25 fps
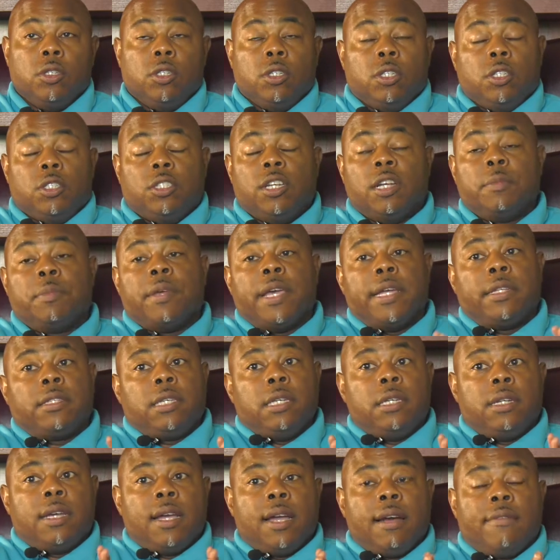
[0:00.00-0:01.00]
You have to be
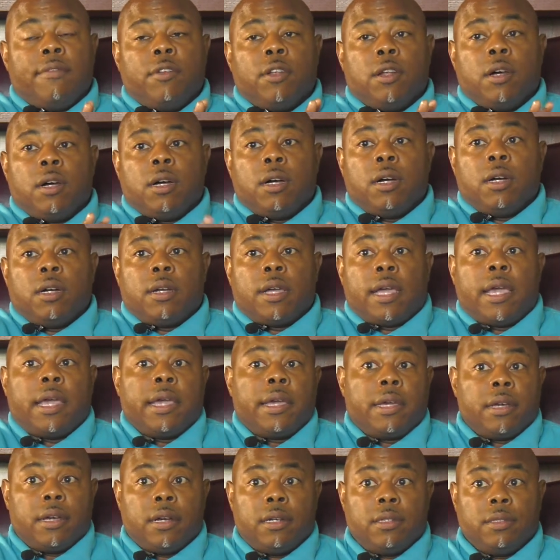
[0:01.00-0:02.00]
18 to have a
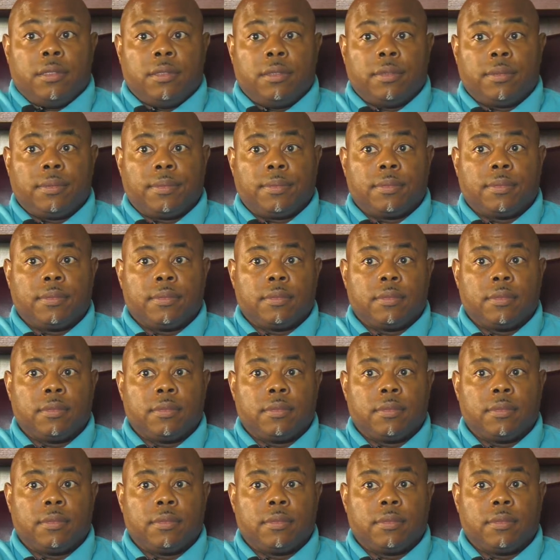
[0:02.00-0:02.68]
handgun. 18